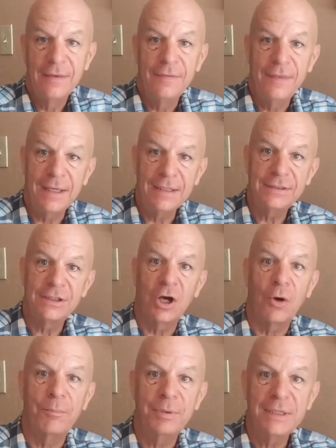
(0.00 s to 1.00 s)
they
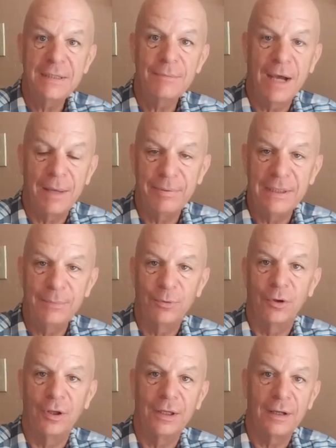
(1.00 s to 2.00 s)
shall be my
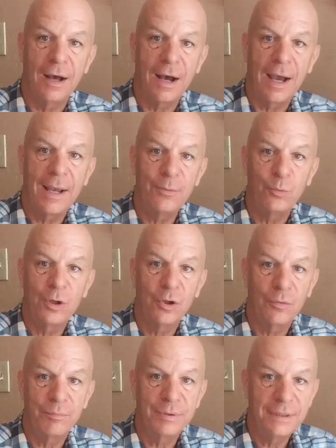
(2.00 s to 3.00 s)
people, and I
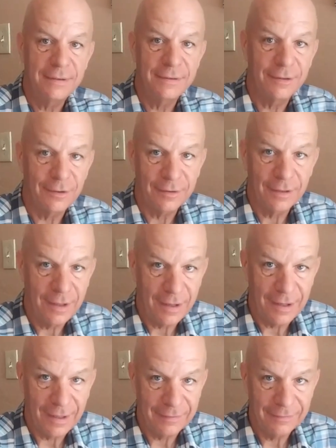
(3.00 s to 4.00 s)
will be their
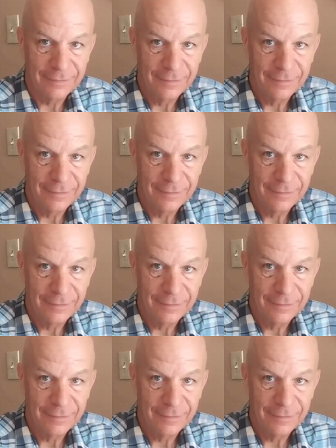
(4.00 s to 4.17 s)
God.